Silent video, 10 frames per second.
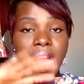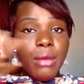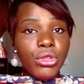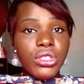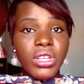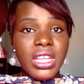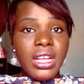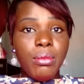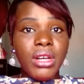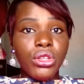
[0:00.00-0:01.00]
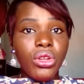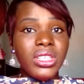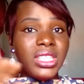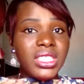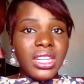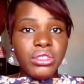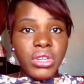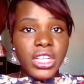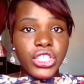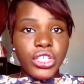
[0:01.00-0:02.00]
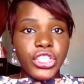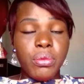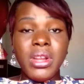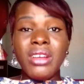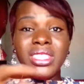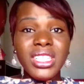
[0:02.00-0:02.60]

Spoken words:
I'm not talking about long distance relationship now.